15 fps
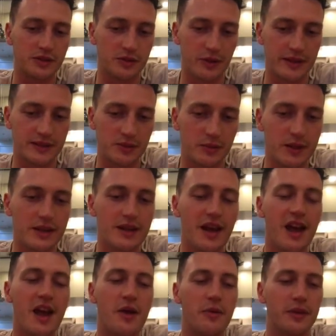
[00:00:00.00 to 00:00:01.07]
or twice a week.
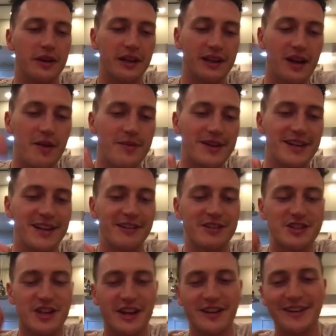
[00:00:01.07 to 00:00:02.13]
We're going to come in here and
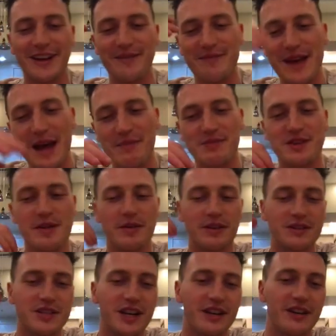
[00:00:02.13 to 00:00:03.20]
check on our map,
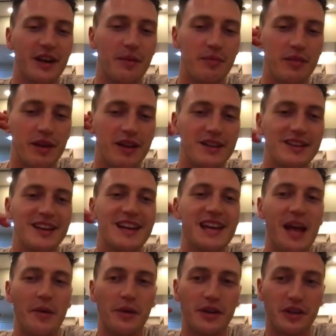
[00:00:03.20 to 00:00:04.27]
check on our brand,
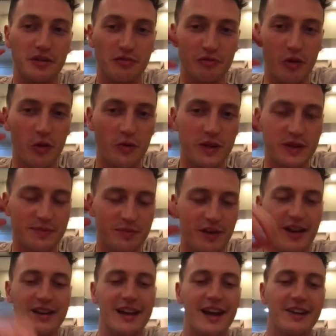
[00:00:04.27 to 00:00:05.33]
and we're going to grow this
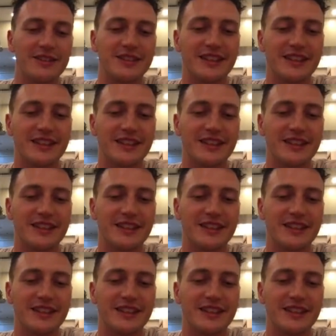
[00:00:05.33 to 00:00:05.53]
brand out